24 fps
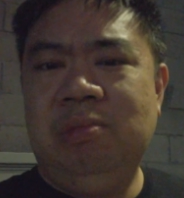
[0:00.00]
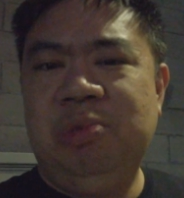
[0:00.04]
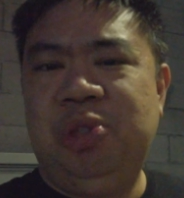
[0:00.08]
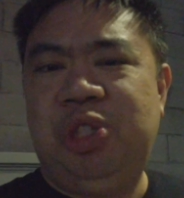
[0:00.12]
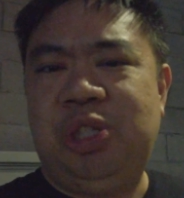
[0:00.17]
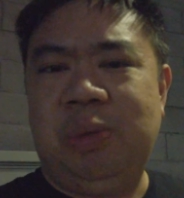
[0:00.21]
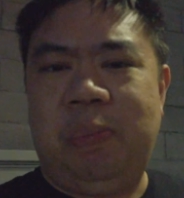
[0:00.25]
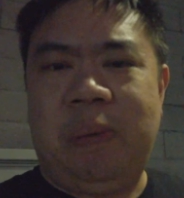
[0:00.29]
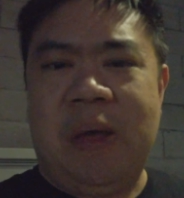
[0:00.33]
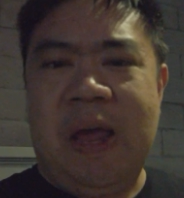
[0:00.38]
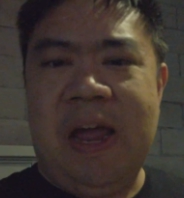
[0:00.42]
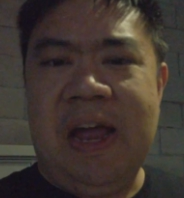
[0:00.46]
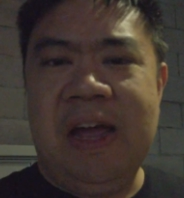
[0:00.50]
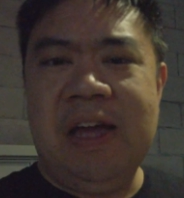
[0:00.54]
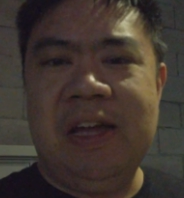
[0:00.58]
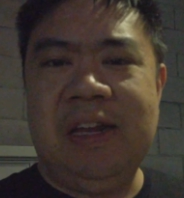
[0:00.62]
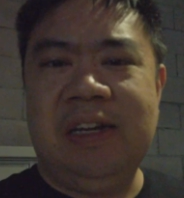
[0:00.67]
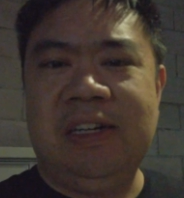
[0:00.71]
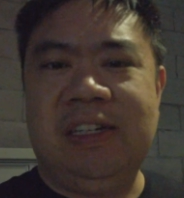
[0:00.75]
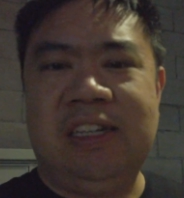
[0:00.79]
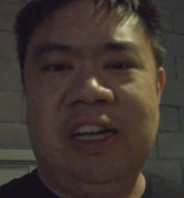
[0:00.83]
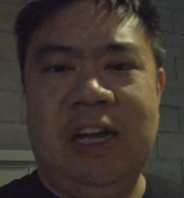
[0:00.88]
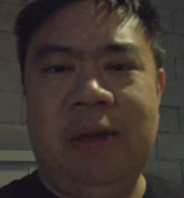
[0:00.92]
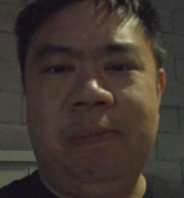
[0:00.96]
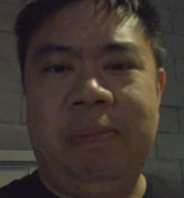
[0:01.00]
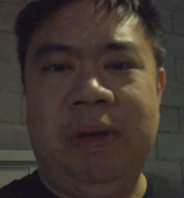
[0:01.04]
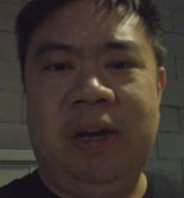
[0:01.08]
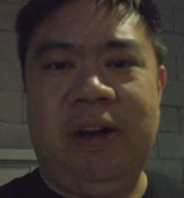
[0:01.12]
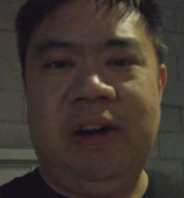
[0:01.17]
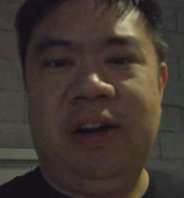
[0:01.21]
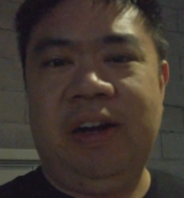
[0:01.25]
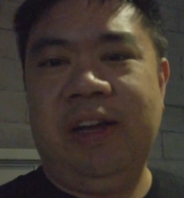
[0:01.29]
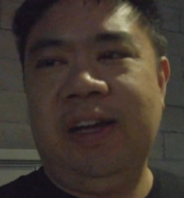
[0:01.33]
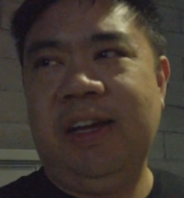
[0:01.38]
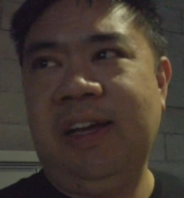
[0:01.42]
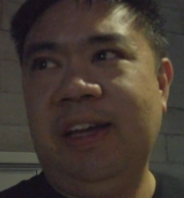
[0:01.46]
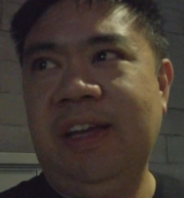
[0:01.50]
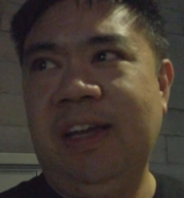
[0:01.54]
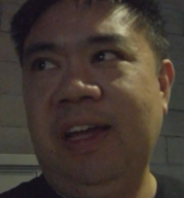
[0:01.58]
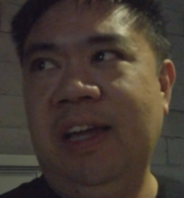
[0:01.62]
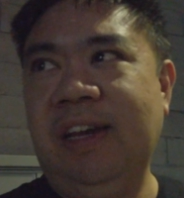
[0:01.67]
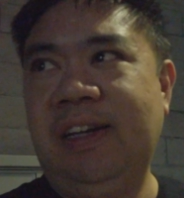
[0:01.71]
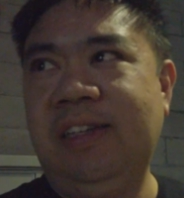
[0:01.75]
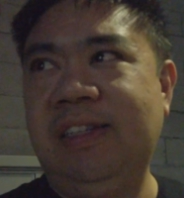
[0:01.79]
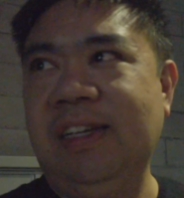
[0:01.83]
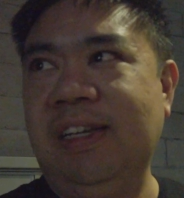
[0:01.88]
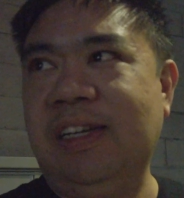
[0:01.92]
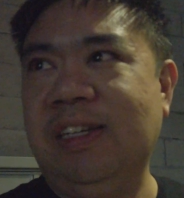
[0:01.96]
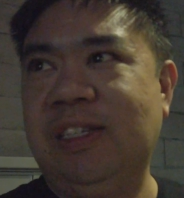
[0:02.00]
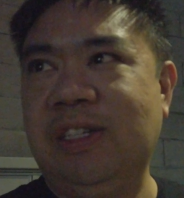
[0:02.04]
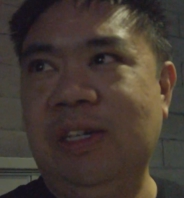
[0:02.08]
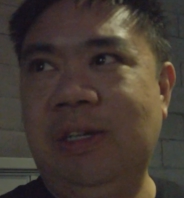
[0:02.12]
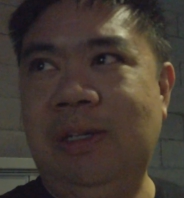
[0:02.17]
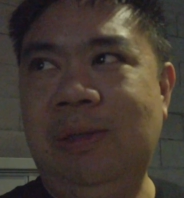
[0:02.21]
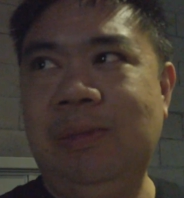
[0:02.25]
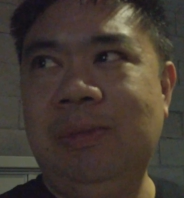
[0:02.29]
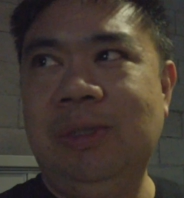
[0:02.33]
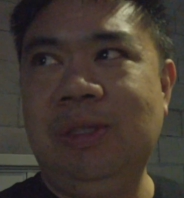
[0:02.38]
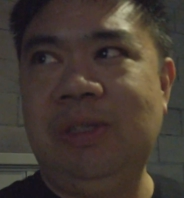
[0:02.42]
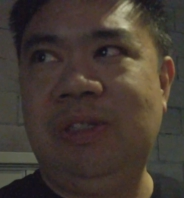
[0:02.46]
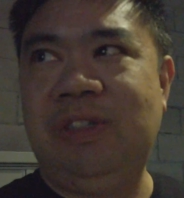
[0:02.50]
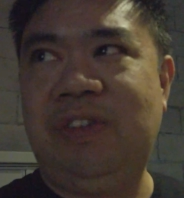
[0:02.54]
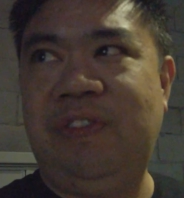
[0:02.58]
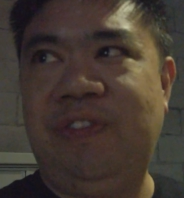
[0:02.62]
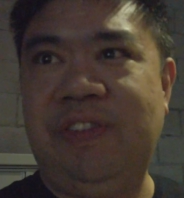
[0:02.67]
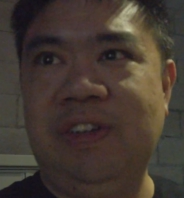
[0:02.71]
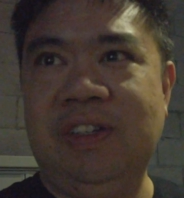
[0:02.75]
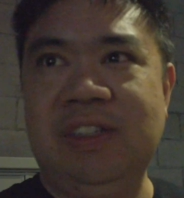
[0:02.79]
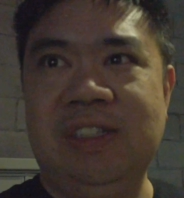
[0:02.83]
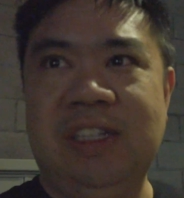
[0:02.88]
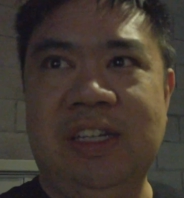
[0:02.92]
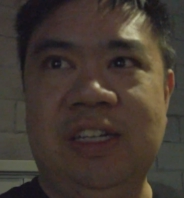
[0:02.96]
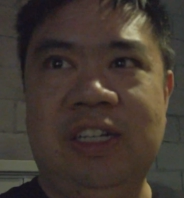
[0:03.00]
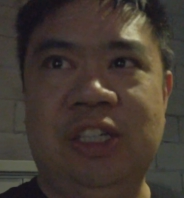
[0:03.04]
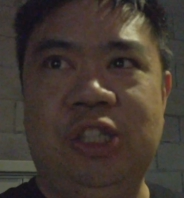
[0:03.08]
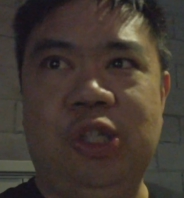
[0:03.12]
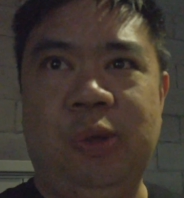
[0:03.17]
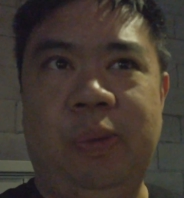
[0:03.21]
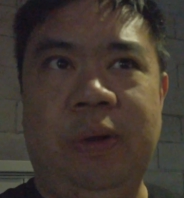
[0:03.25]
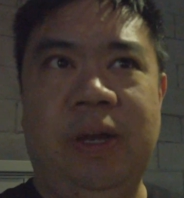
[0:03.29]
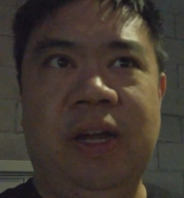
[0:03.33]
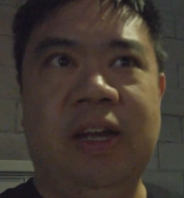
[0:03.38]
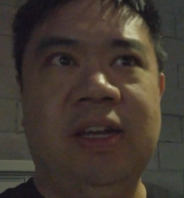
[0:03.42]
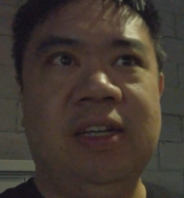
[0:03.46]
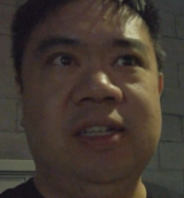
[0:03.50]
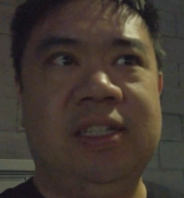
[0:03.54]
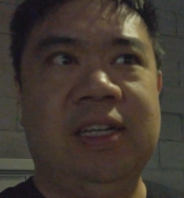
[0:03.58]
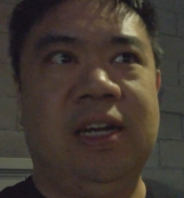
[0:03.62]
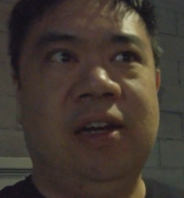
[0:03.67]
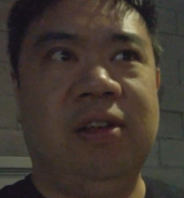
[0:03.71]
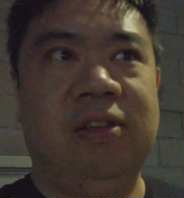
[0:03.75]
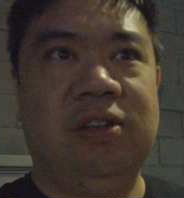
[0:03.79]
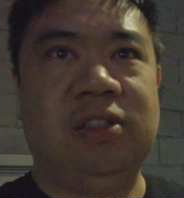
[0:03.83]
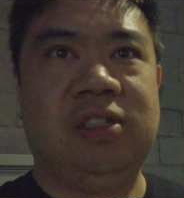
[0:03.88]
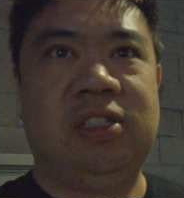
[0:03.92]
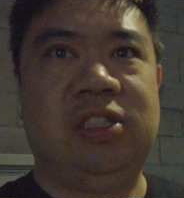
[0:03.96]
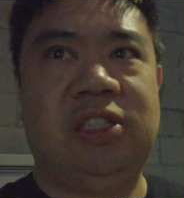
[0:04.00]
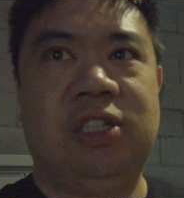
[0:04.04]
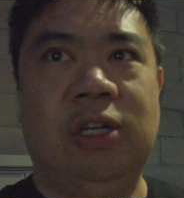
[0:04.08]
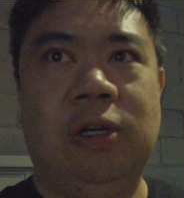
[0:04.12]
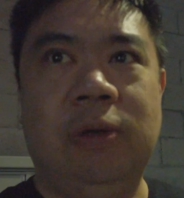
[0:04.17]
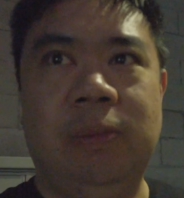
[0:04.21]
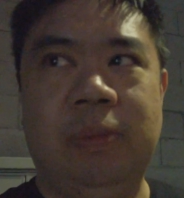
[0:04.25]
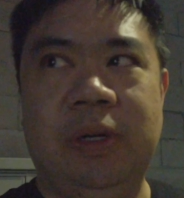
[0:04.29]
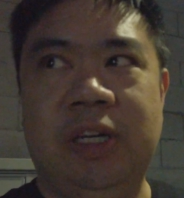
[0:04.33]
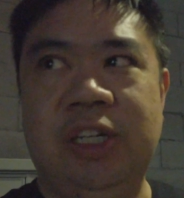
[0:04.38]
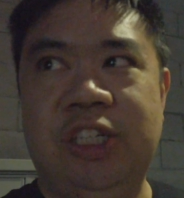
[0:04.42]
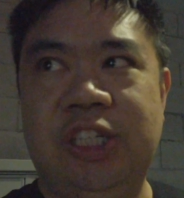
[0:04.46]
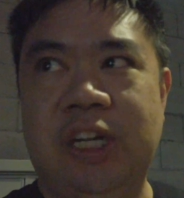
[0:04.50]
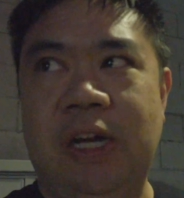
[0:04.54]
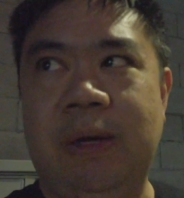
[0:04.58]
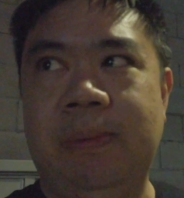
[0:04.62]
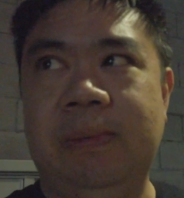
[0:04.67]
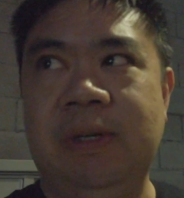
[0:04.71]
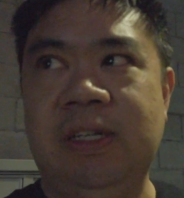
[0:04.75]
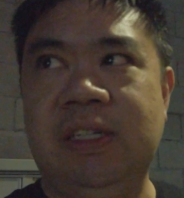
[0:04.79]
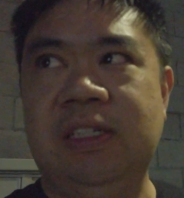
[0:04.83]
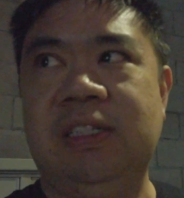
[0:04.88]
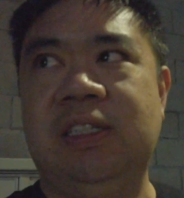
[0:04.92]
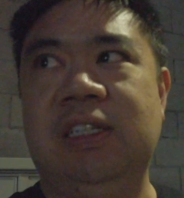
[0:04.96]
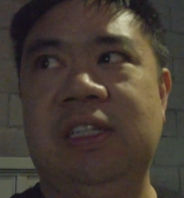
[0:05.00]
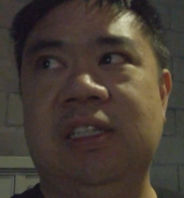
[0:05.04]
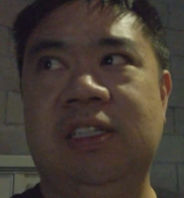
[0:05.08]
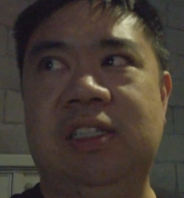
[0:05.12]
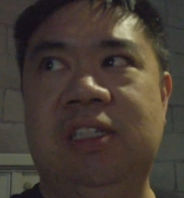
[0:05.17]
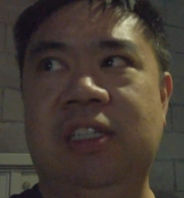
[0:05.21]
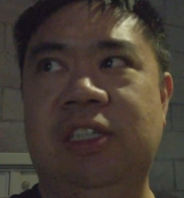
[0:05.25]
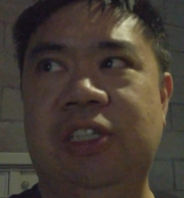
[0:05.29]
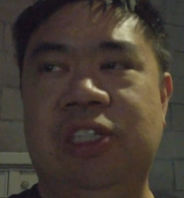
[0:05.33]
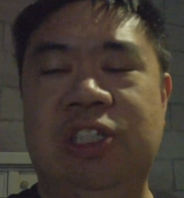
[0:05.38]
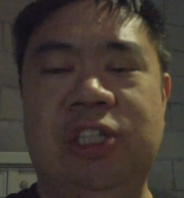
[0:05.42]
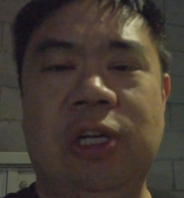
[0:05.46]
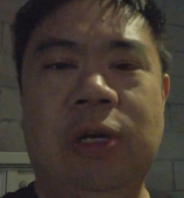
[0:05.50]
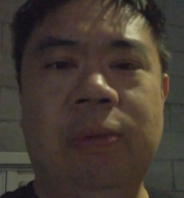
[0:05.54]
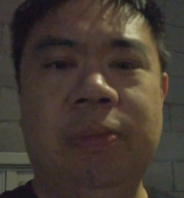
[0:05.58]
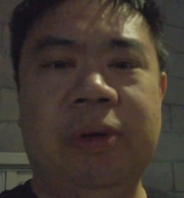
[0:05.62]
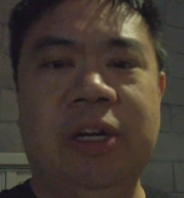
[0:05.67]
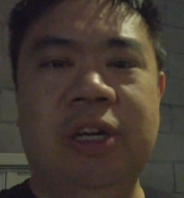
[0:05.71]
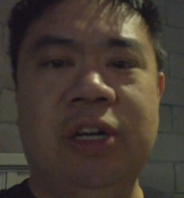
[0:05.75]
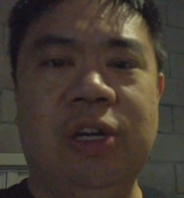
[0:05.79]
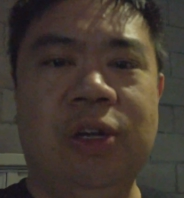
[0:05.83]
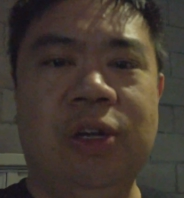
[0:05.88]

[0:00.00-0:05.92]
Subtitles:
Japan type area. It almost feels like a Japan town. There's so many Japanese things here, so many